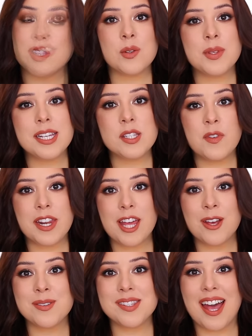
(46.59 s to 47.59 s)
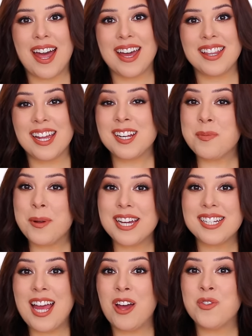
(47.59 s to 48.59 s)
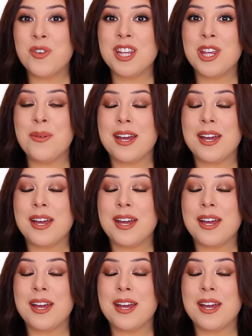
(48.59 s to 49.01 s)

So in these videos, I like to break it down for you.